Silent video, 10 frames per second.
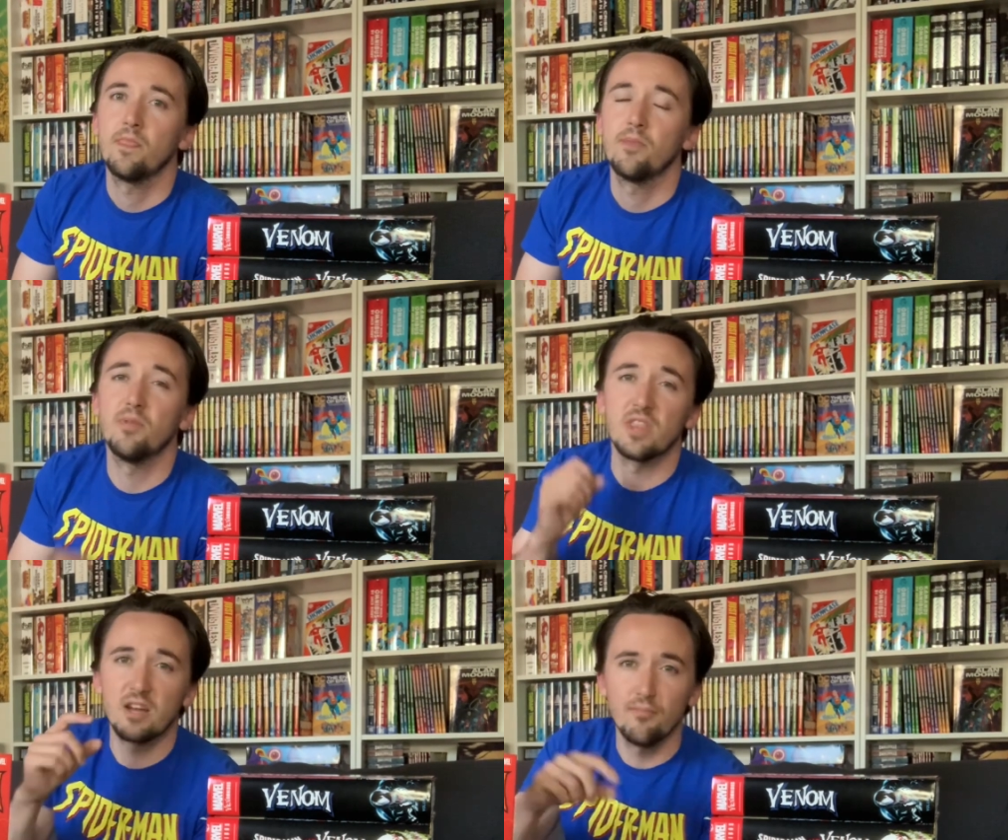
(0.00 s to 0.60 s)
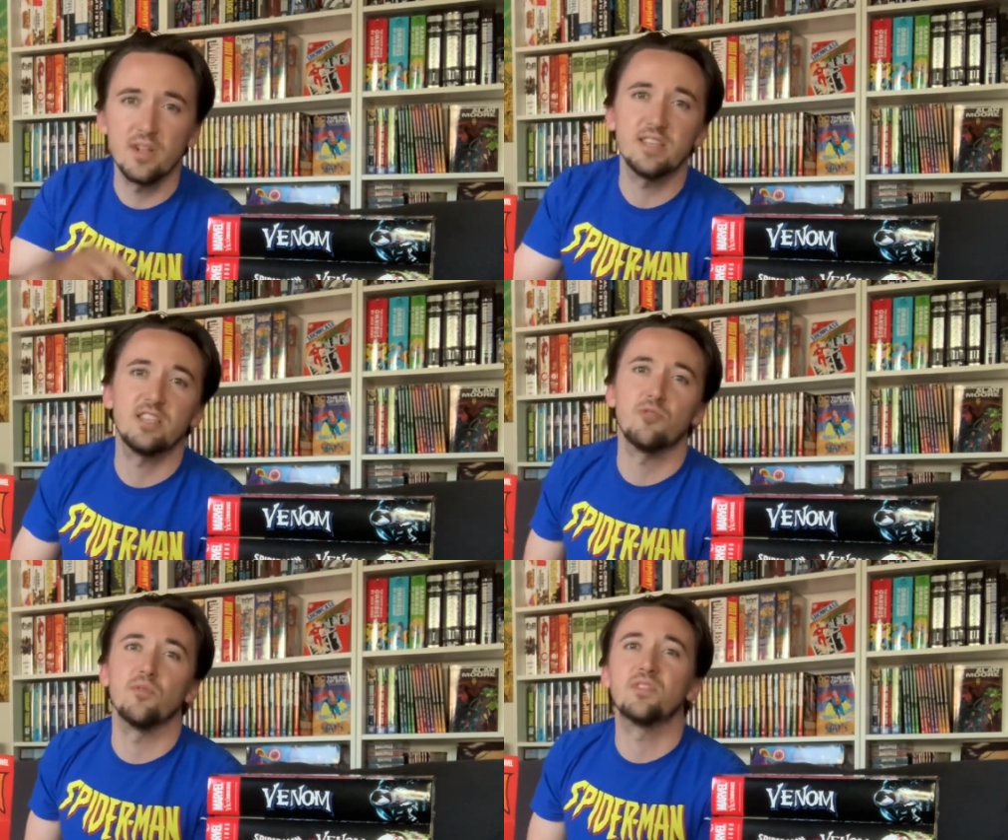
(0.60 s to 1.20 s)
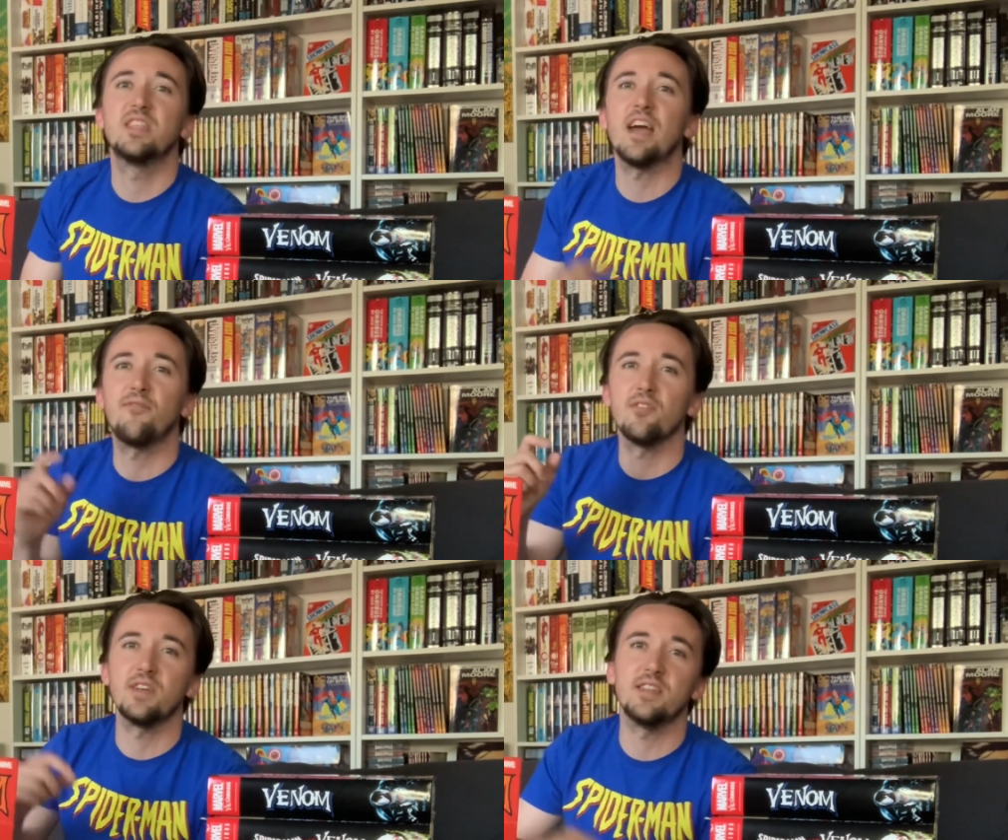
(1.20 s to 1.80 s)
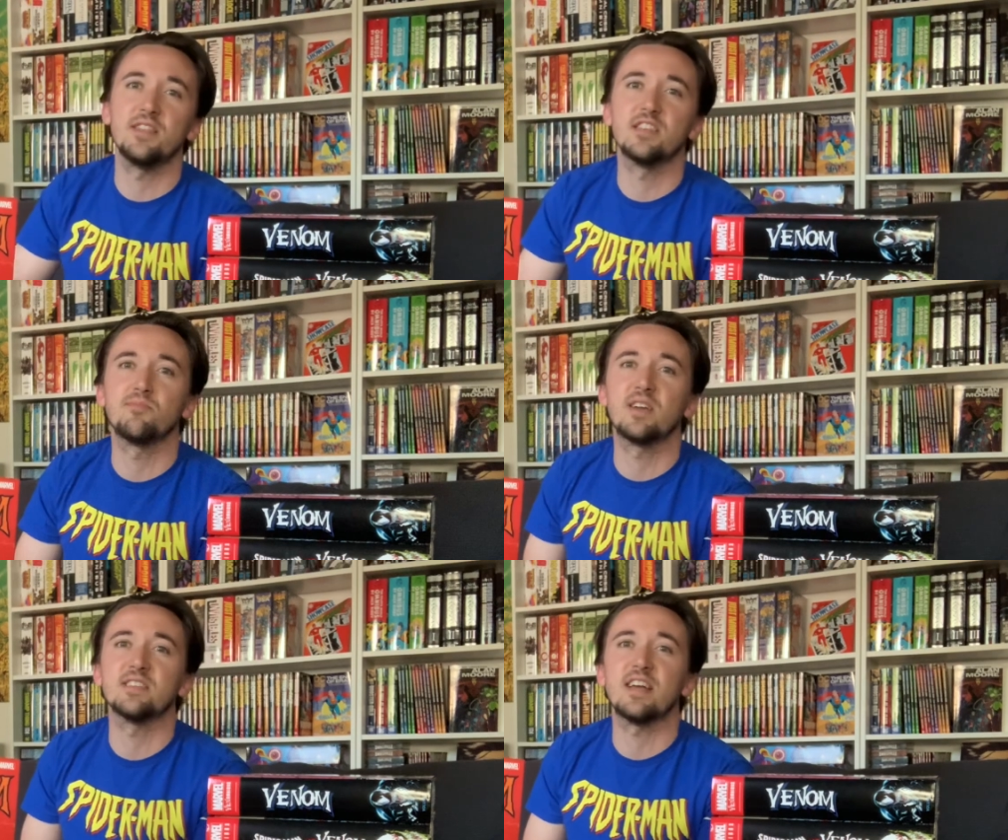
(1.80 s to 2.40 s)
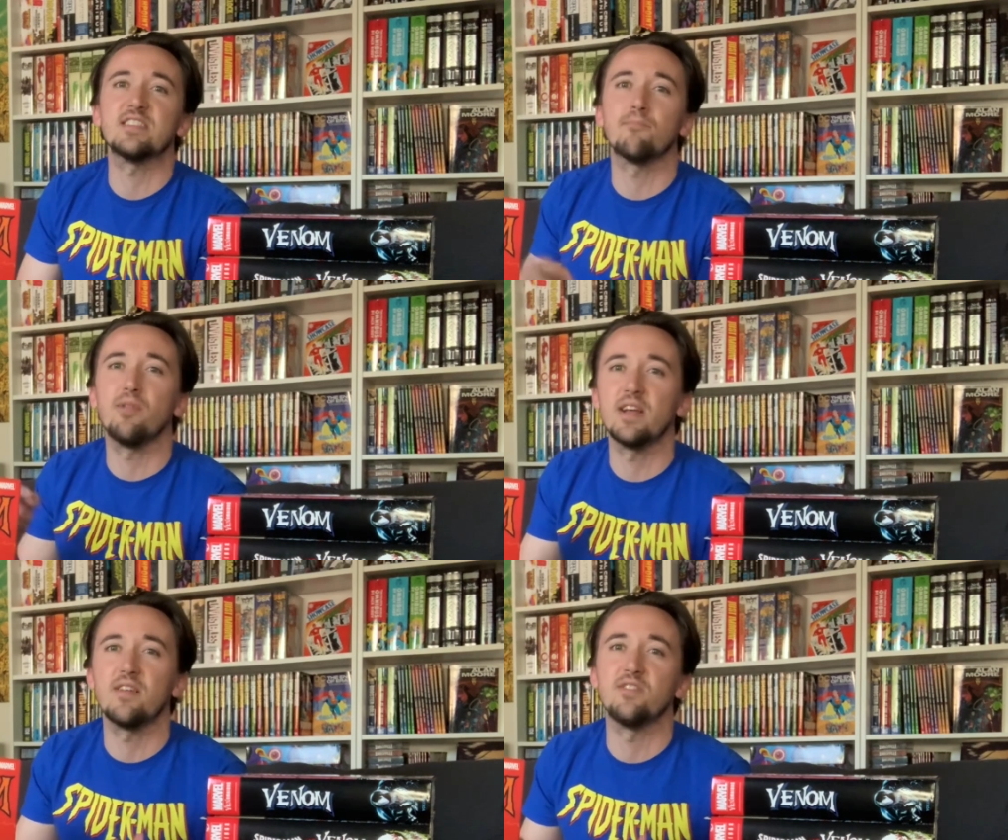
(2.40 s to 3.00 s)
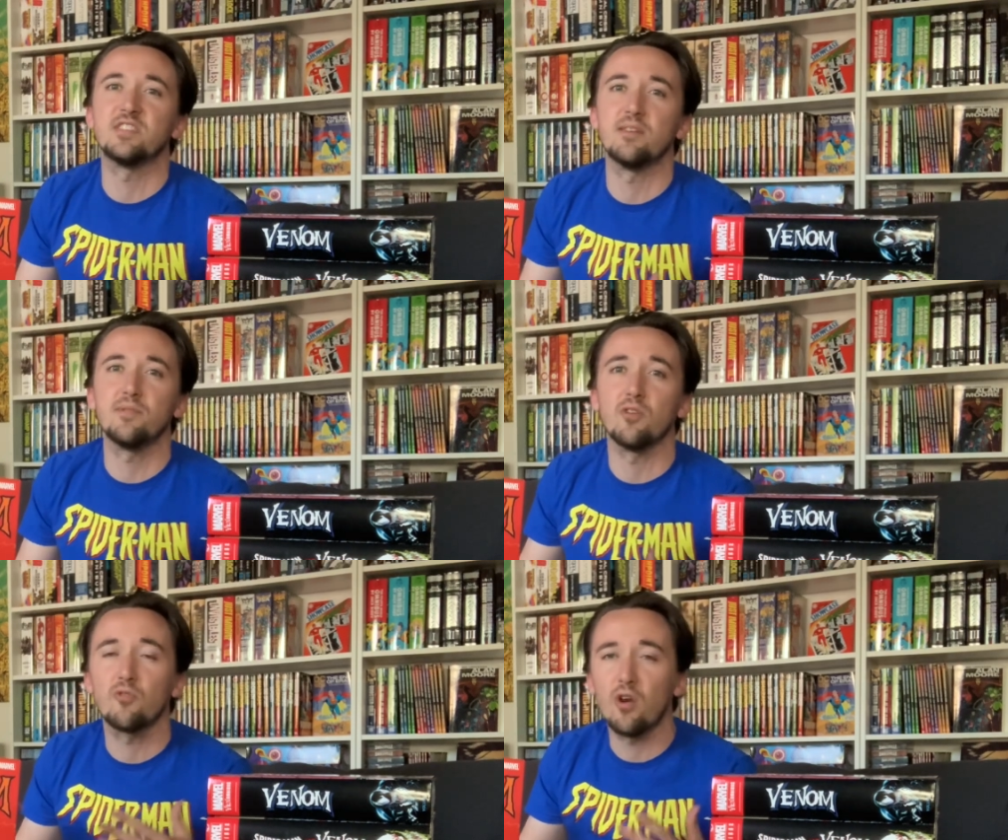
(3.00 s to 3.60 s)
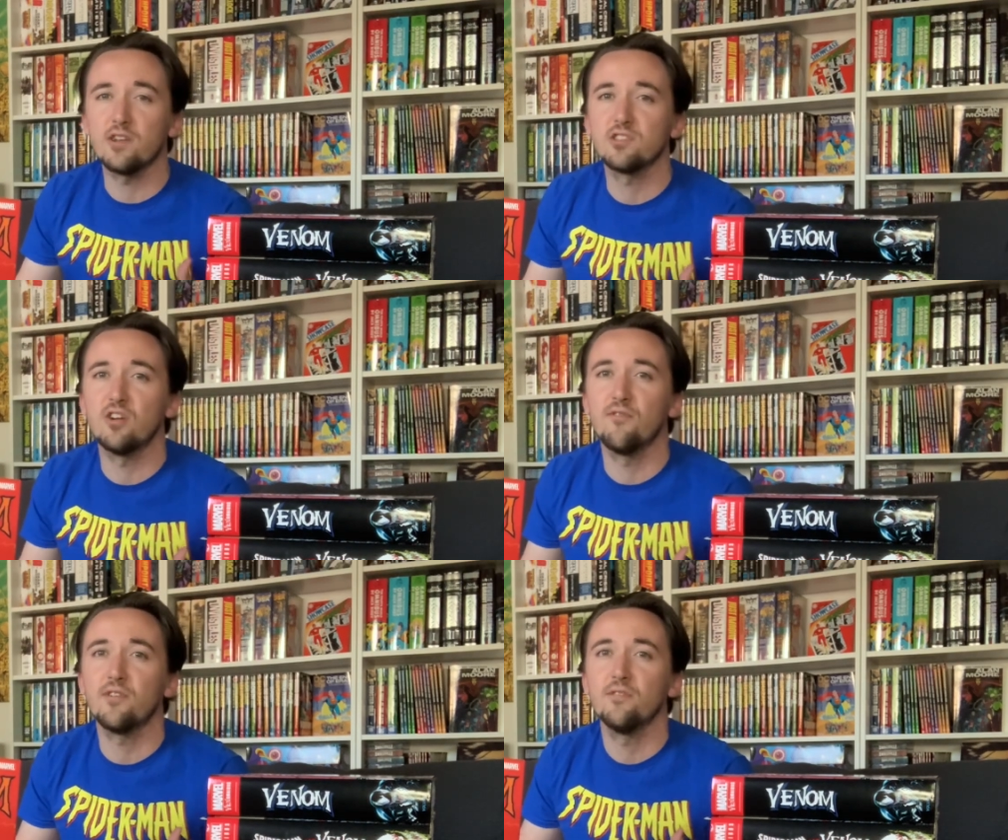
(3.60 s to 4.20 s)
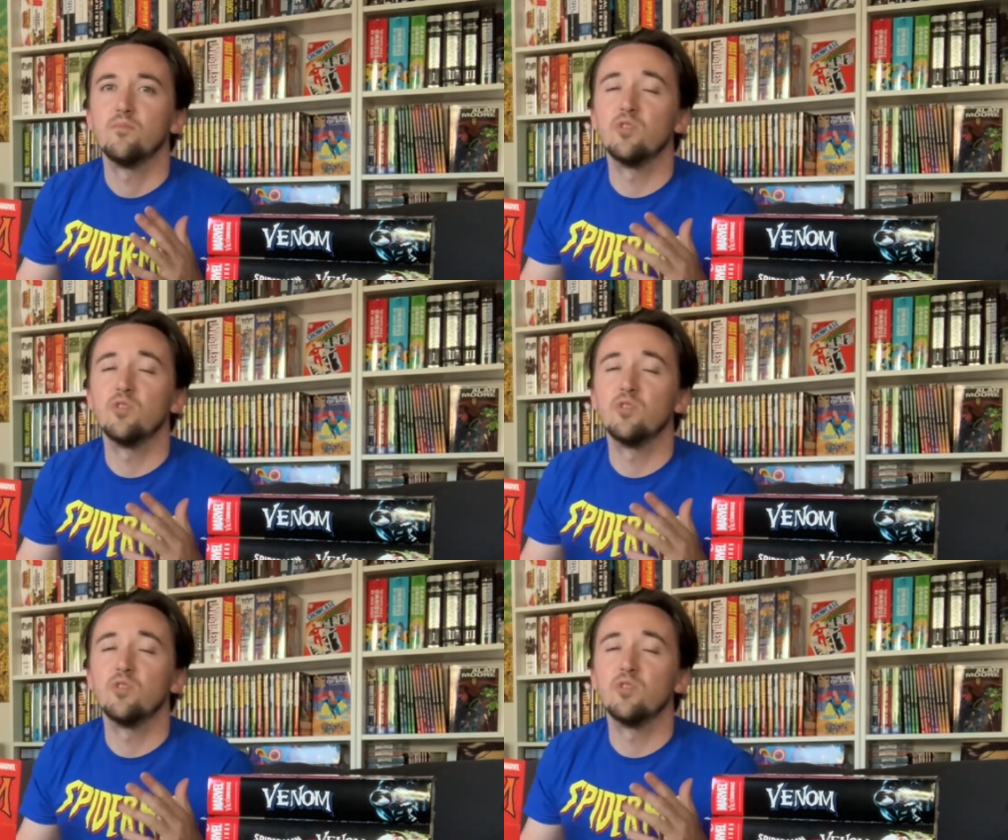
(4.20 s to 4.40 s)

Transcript: But the completist in you will definitely need this because it has the Planet of the Symbiote crossover,